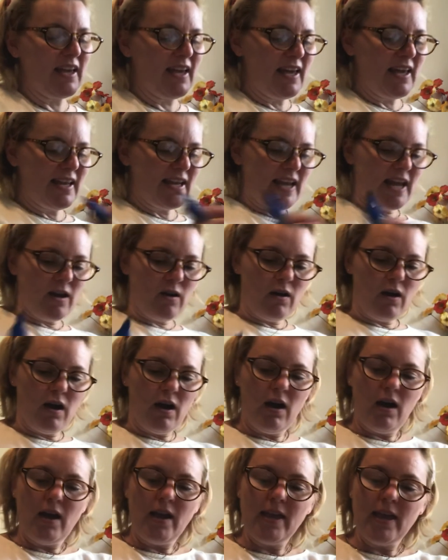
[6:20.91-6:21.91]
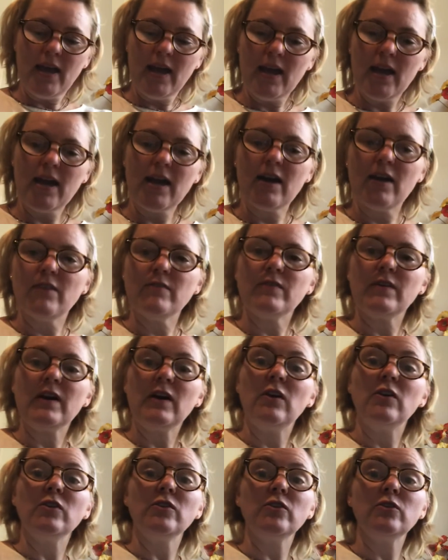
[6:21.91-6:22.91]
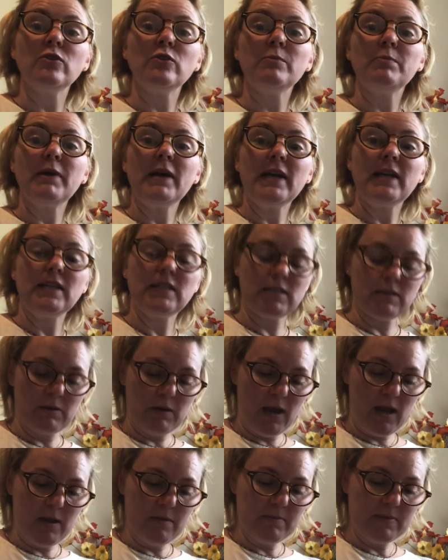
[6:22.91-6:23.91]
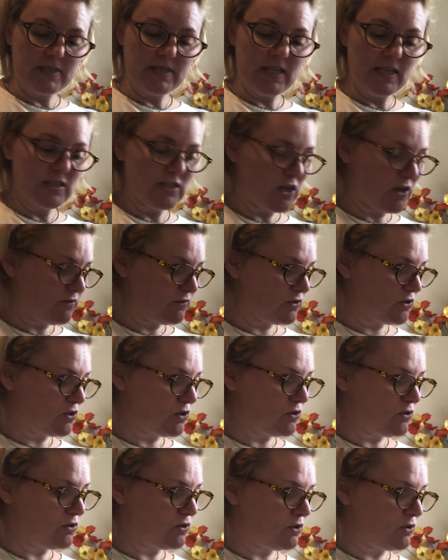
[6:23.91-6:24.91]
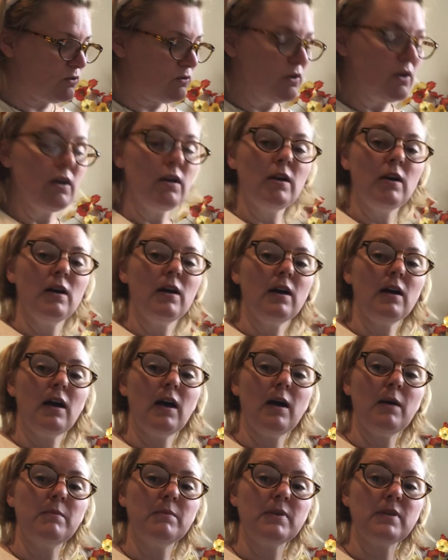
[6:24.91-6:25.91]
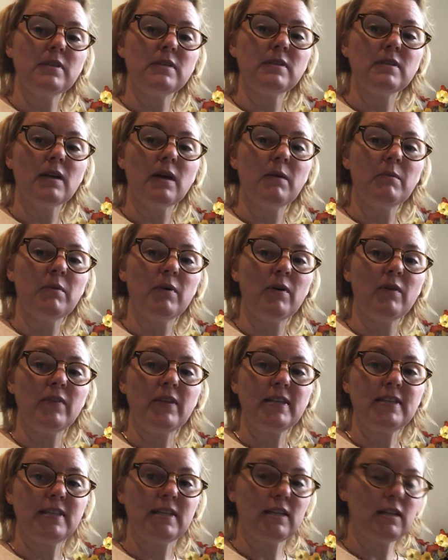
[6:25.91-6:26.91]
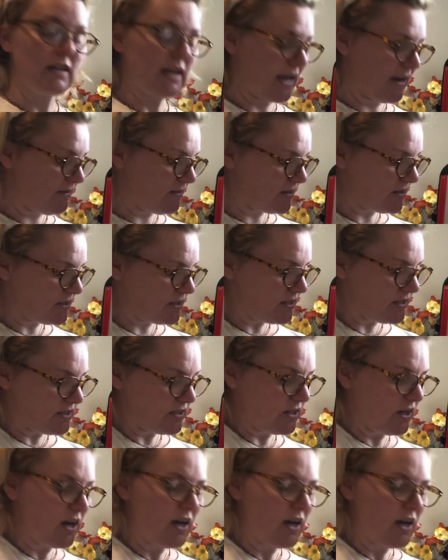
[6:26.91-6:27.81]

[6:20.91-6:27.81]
Now, I have on your page sent over to you some of these little characters.